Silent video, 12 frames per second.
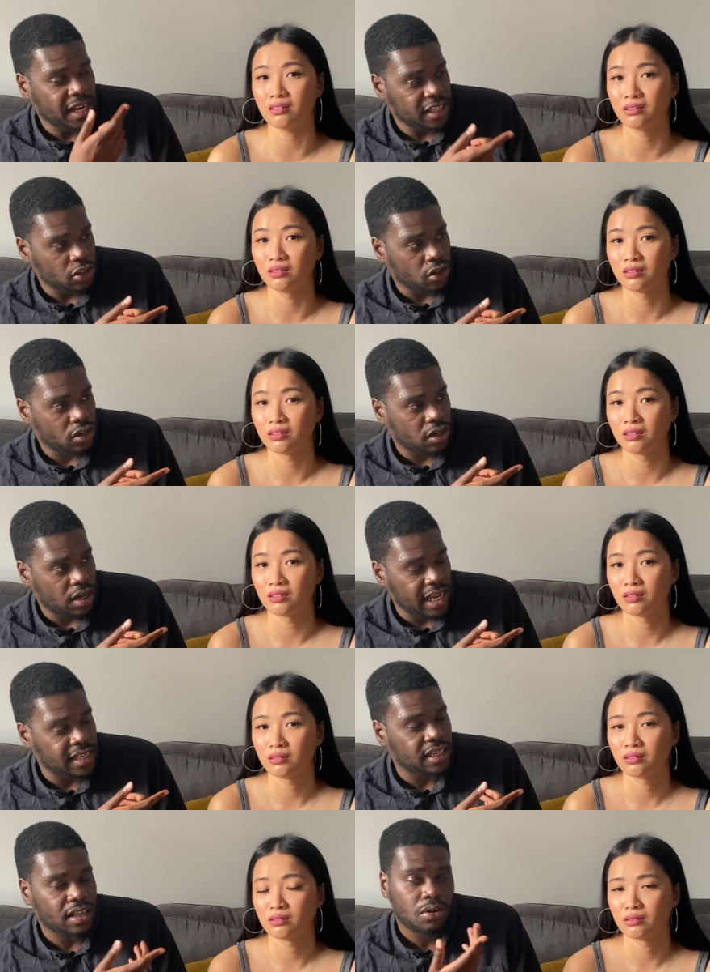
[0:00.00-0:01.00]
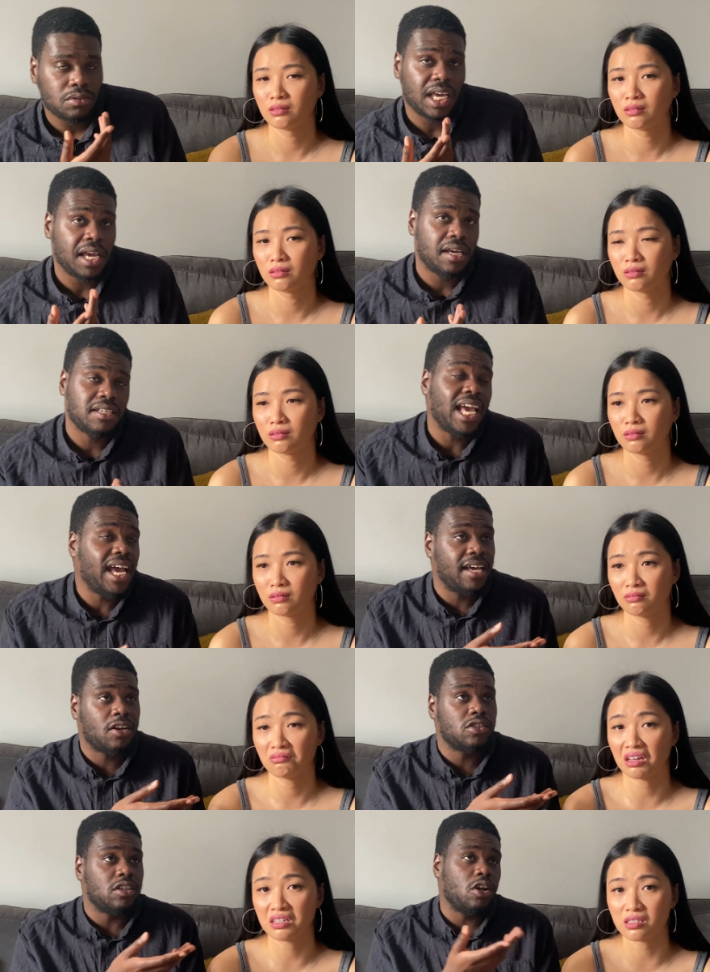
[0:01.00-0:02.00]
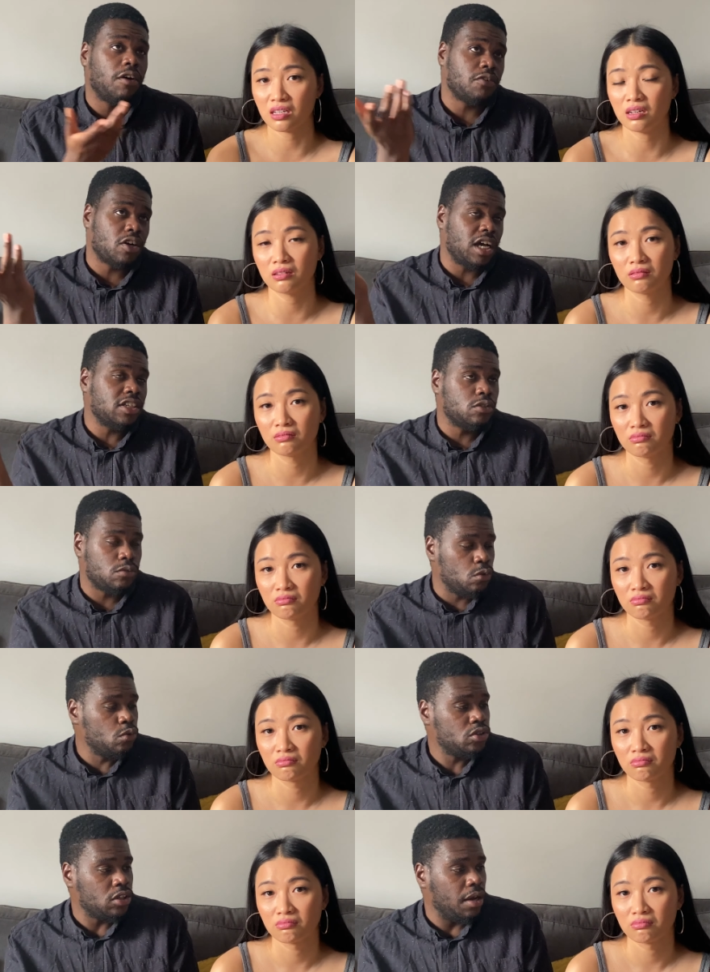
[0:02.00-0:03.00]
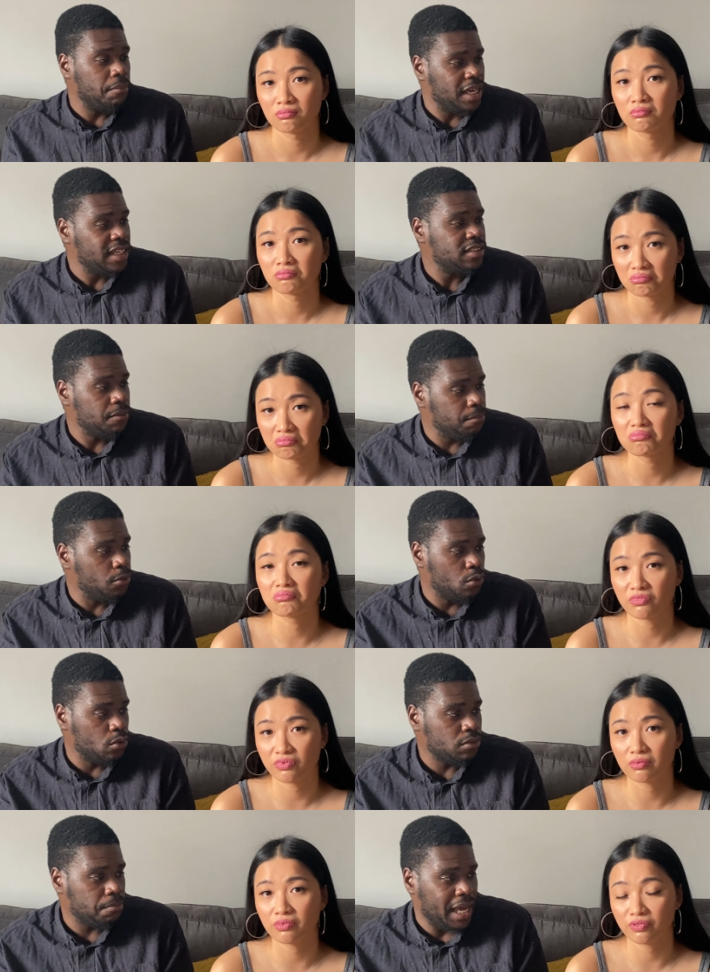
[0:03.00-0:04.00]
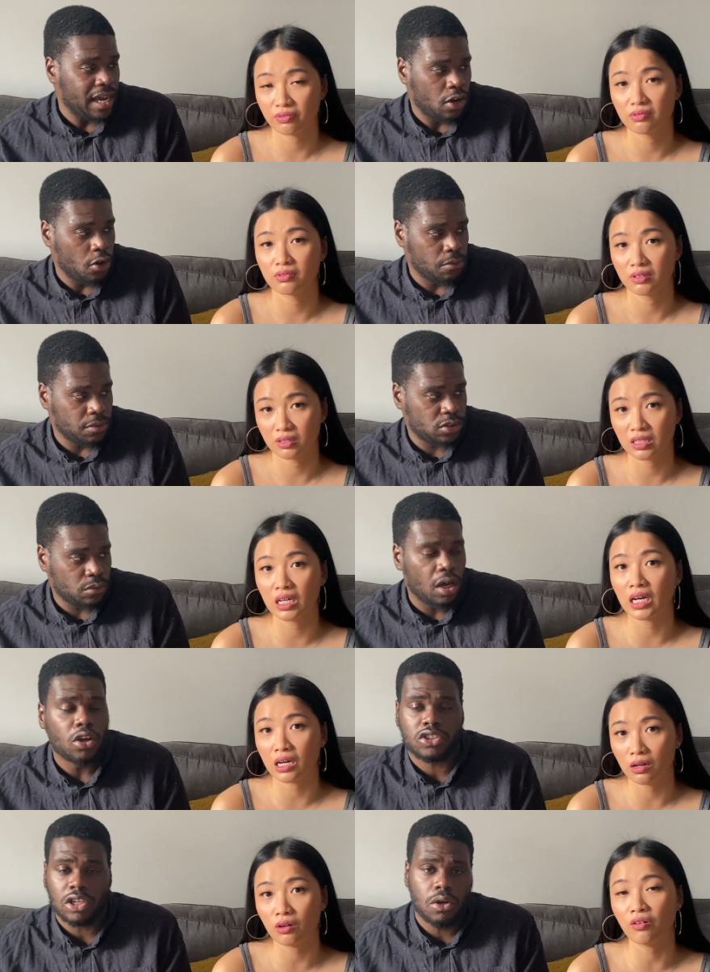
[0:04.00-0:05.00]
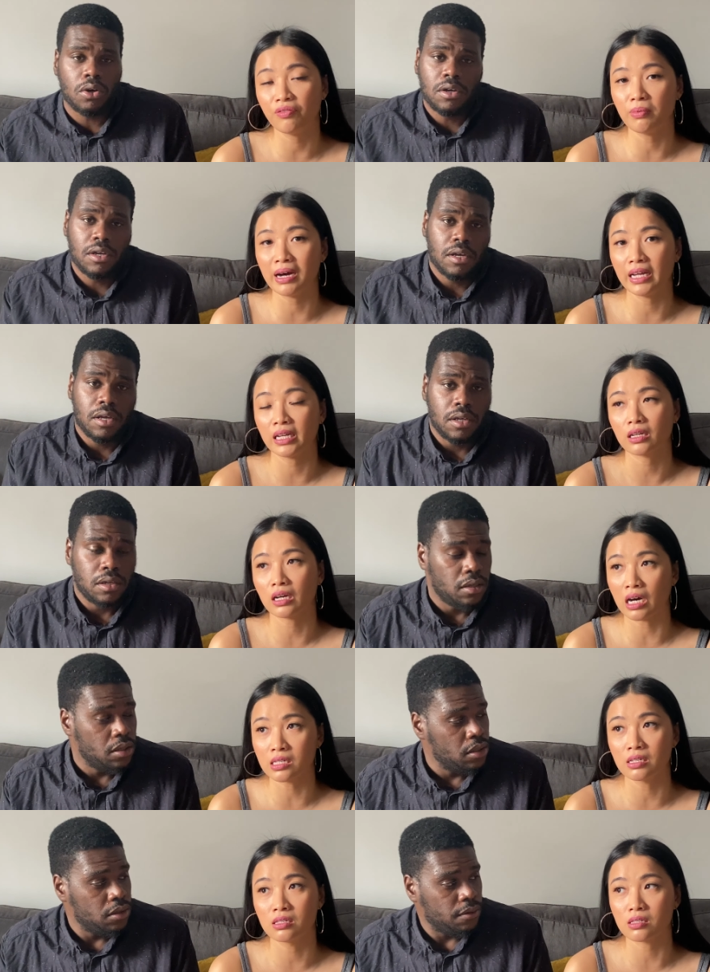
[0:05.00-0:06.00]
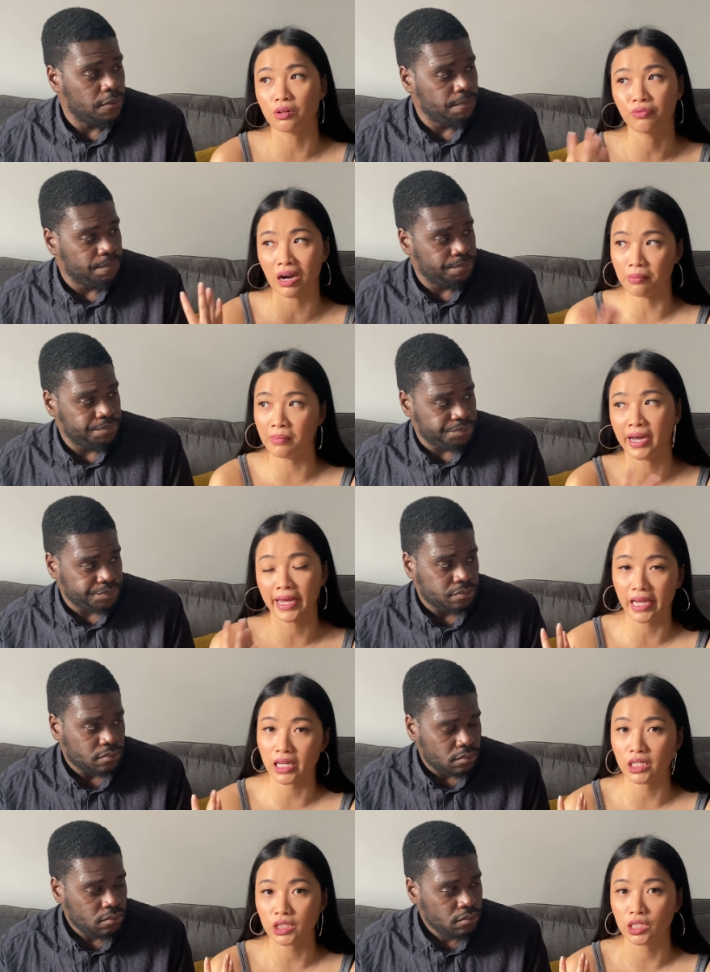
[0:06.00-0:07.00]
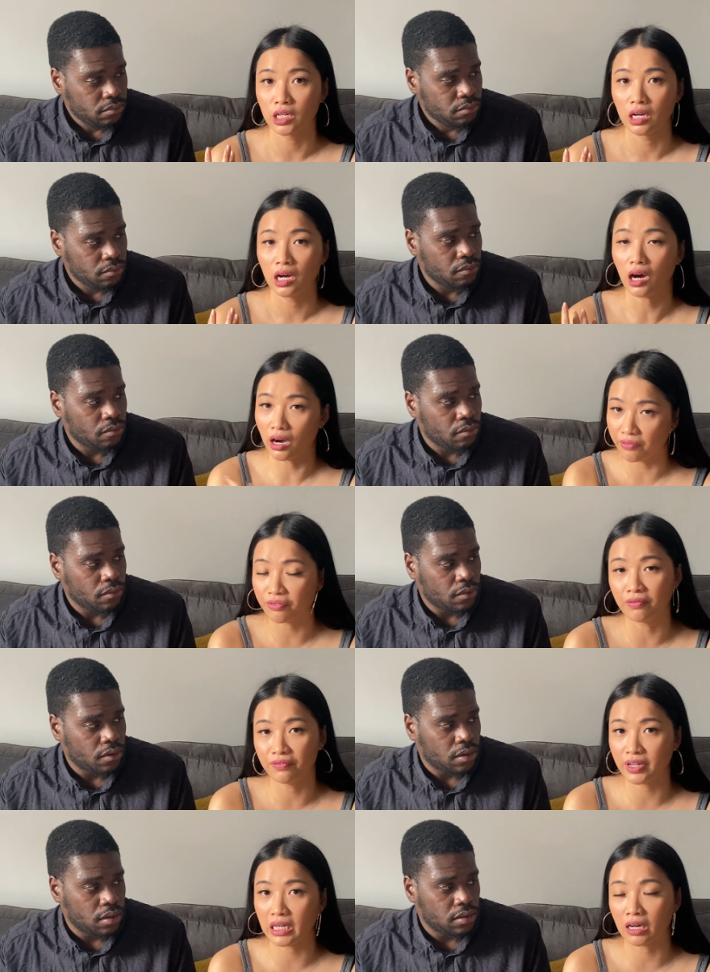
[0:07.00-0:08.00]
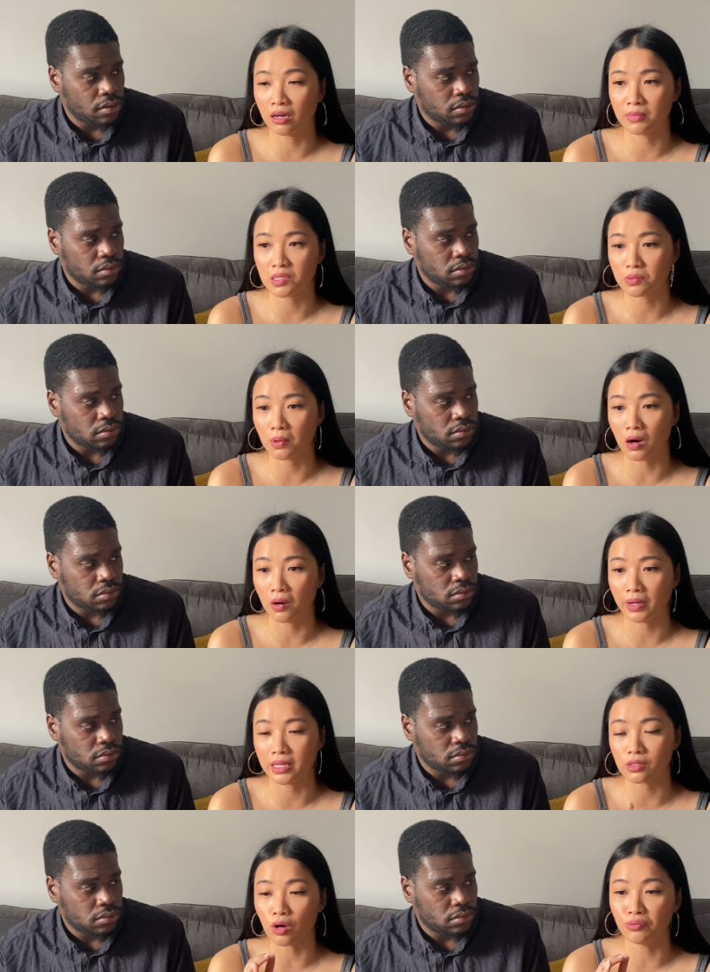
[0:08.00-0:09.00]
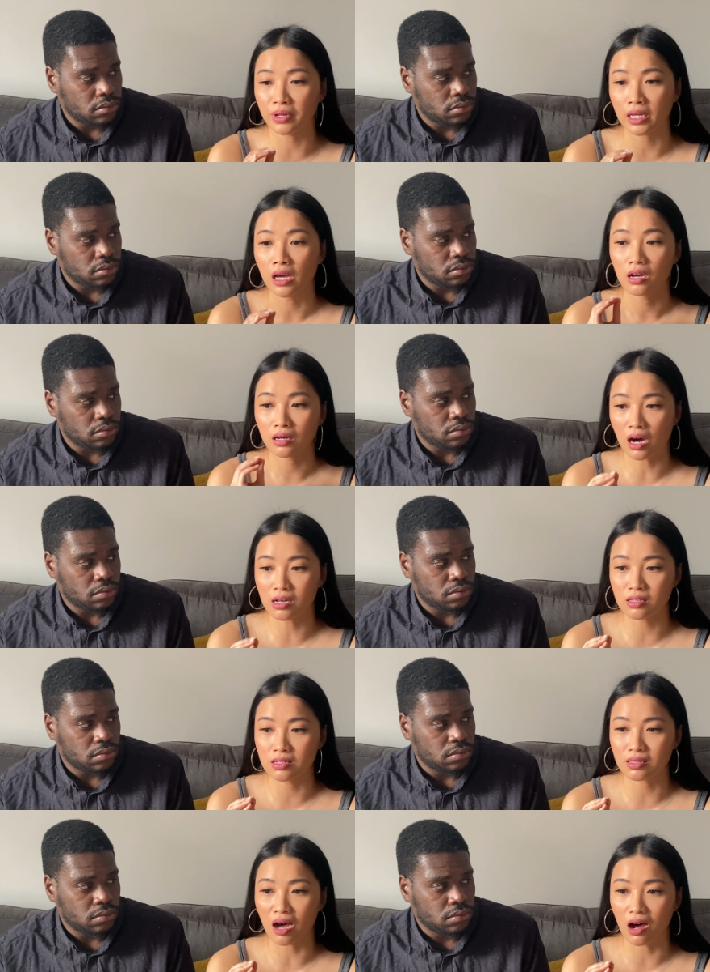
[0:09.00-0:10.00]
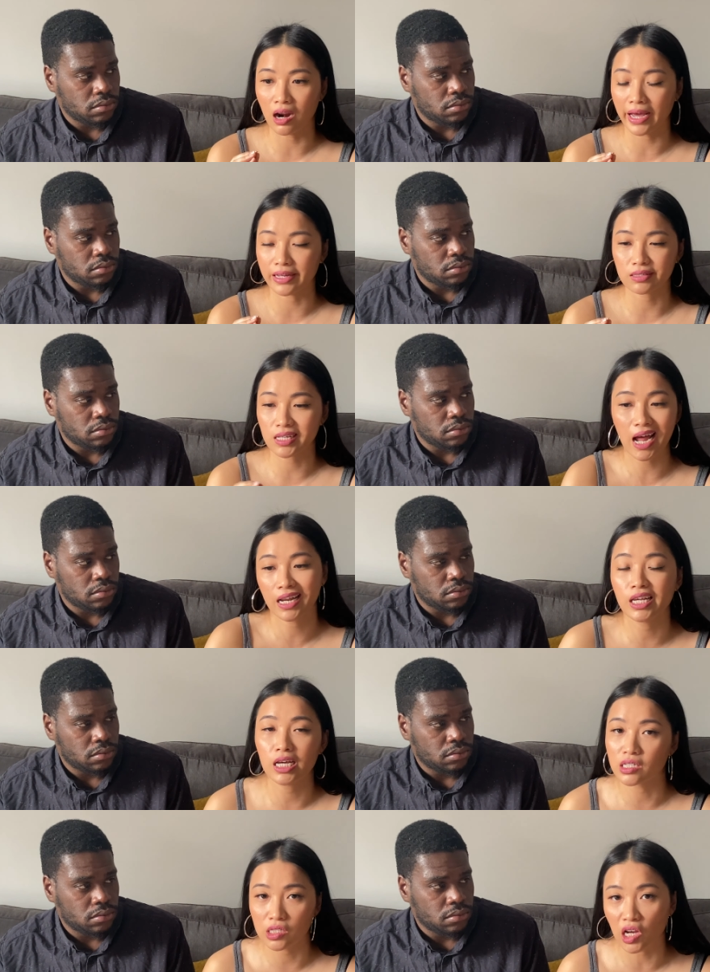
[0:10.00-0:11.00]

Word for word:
Speaker 1: then your and then oh yeah yeah, because a lot of your cousins are also I'm guessing born back home as yeah, well. Yeah, so. a lot
Speaker 2: of my cousins around my age are from Vietnam as well. It's only cousins that are like ten years